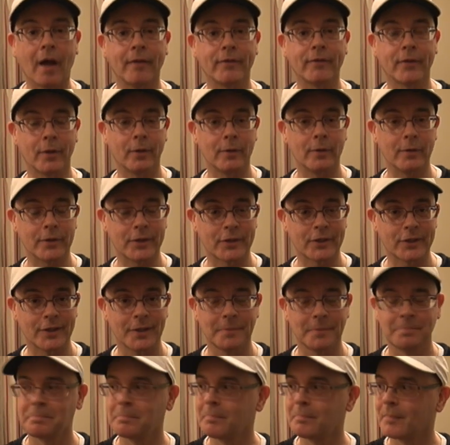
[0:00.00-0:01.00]
Of course,
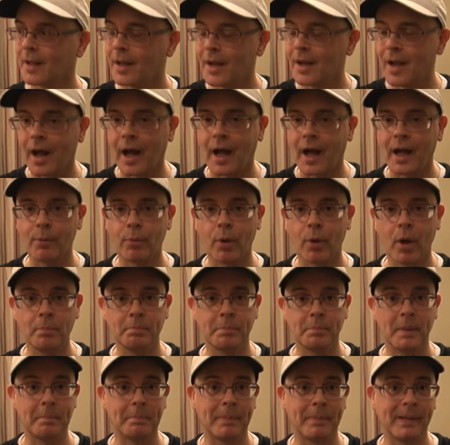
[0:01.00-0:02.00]
I
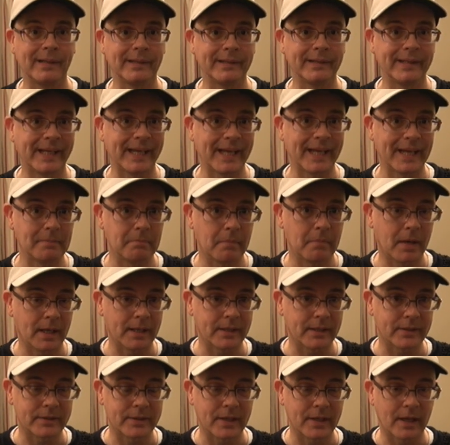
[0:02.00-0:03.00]
won't be building it
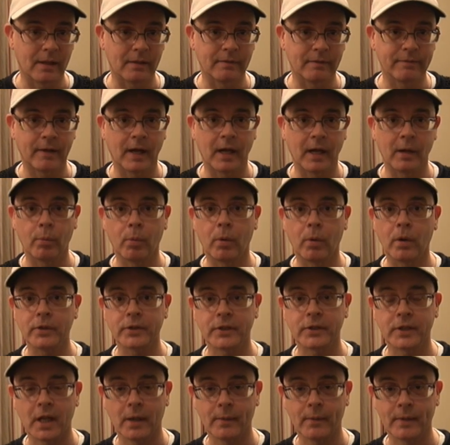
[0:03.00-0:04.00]
myself. I
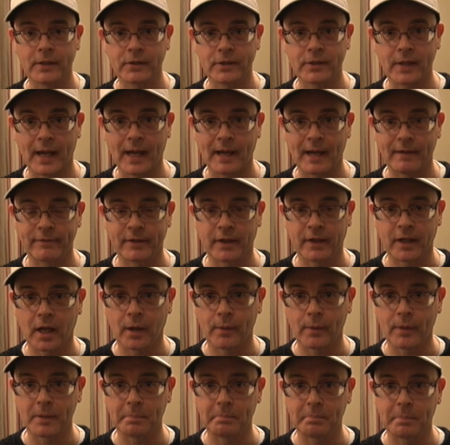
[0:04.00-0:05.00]
was going to have a
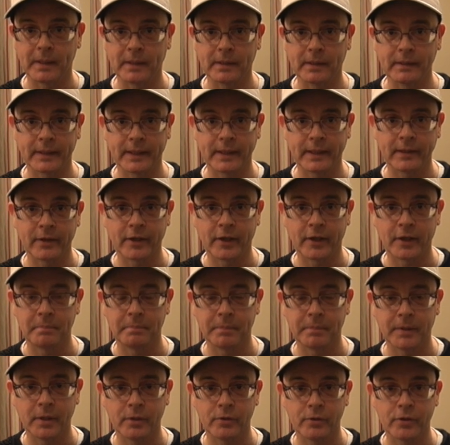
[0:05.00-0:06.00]
go at building the
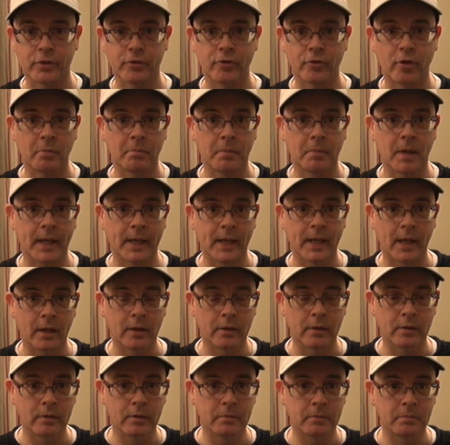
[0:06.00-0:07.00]
computer on my
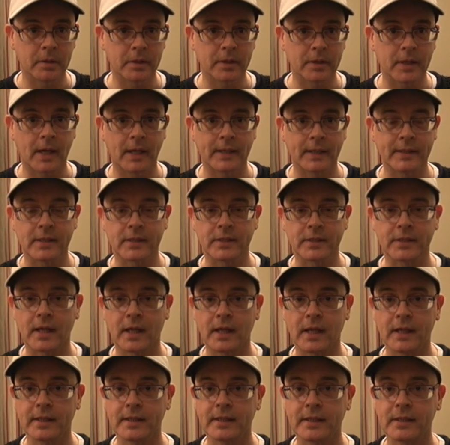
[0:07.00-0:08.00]
own, but I
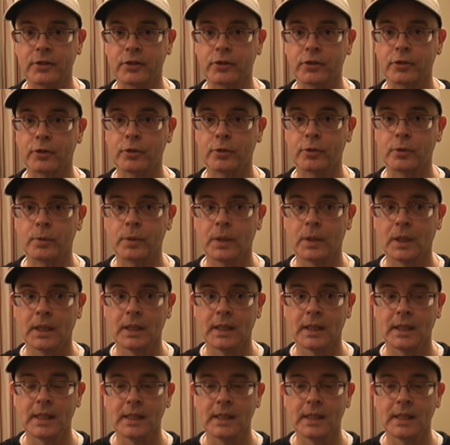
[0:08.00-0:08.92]
decided to